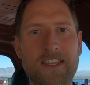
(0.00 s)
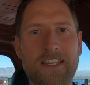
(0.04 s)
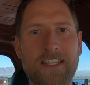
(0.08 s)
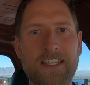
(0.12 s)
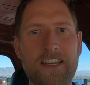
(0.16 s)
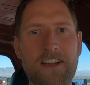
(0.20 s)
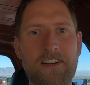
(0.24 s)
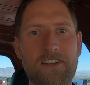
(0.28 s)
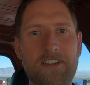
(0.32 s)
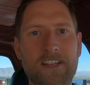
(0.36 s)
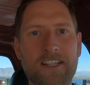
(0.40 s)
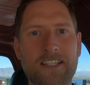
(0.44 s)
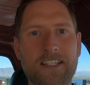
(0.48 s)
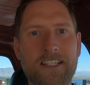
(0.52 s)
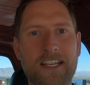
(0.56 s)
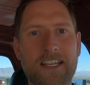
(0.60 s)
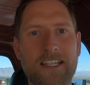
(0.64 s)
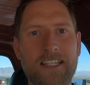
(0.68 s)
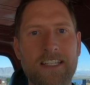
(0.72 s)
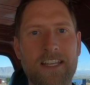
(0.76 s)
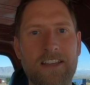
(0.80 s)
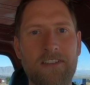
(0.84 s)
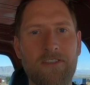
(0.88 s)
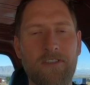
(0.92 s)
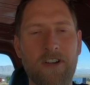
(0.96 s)
the 0 to
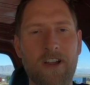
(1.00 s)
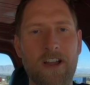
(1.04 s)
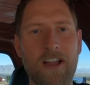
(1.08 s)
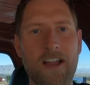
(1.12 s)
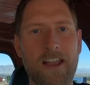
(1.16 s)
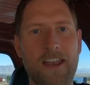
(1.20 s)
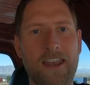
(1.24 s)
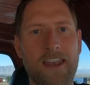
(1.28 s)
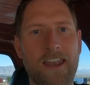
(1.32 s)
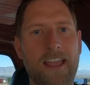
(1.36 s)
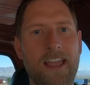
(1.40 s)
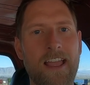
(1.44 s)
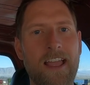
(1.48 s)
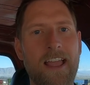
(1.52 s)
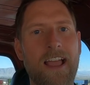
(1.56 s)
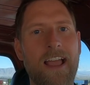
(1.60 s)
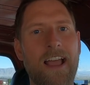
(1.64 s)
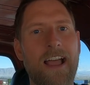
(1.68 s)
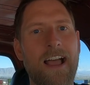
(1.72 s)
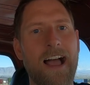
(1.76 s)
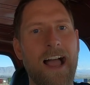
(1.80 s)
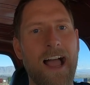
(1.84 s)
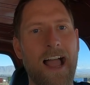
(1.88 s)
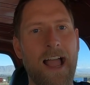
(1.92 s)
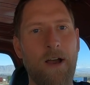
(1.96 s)
60 run,
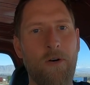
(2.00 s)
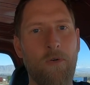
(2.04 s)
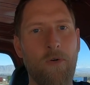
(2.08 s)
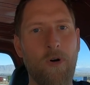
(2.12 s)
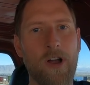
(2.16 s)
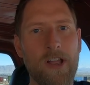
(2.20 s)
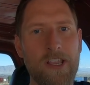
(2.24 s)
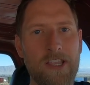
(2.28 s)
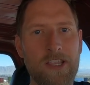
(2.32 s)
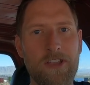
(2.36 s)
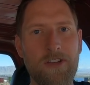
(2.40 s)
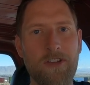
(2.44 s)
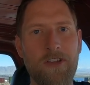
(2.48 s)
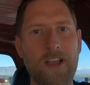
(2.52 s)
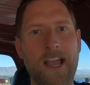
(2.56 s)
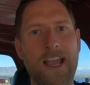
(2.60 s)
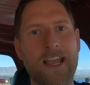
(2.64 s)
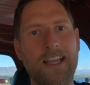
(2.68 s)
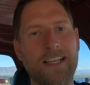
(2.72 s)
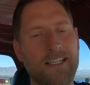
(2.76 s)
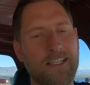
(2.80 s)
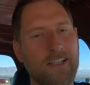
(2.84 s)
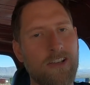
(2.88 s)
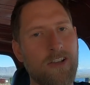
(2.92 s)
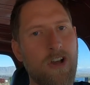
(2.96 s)
I want you
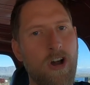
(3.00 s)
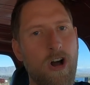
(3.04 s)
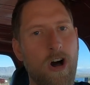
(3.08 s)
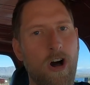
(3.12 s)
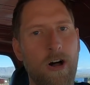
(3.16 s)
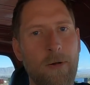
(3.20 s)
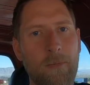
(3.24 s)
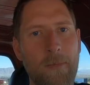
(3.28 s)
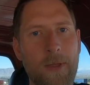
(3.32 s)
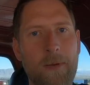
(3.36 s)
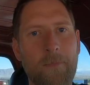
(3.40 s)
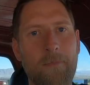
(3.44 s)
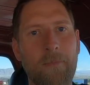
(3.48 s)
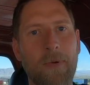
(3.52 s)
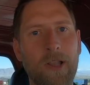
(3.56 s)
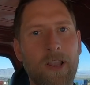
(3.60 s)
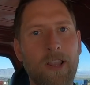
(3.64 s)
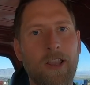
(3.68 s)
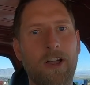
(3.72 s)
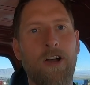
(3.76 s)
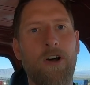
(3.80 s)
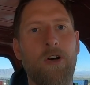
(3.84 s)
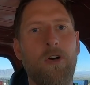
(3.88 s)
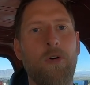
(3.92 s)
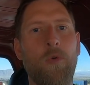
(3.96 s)
guys comment
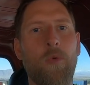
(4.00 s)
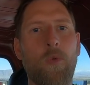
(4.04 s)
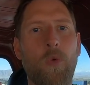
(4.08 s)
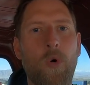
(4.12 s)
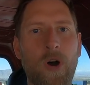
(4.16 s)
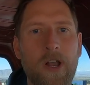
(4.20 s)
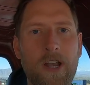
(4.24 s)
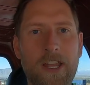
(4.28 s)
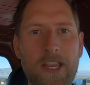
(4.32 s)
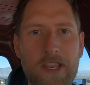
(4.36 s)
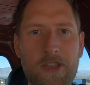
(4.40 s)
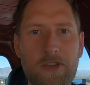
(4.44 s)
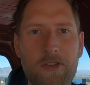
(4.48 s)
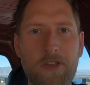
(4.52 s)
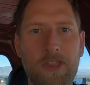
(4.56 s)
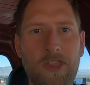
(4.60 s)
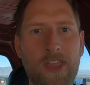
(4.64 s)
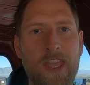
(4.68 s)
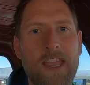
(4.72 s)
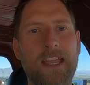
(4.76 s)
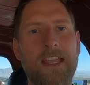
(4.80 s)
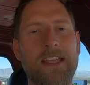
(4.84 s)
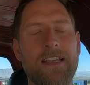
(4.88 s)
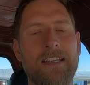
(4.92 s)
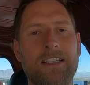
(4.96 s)
below, what do you
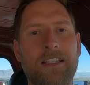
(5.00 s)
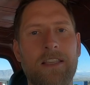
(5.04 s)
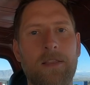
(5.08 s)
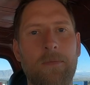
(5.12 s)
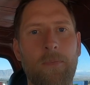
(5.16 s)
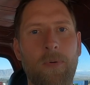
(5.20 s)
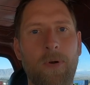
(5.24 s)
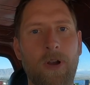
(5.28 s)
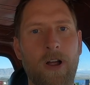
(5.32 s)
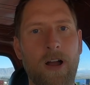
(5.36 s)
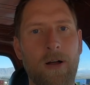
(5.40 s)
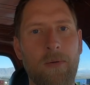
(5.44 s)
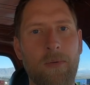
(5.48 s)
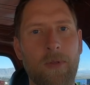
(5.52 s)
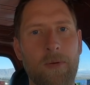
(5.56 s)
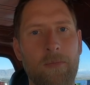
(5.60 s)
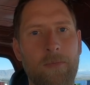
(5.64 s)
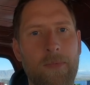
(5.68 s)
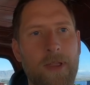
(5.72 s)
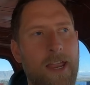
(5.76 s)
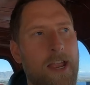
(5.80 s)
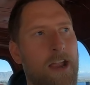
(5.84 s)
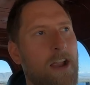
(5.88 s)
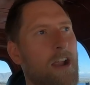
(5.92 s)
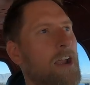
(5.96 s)
think is the
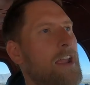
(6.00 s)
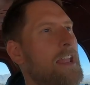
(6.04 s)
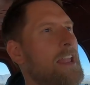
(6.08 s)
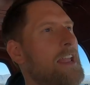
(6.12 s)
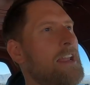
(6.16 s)
problem here?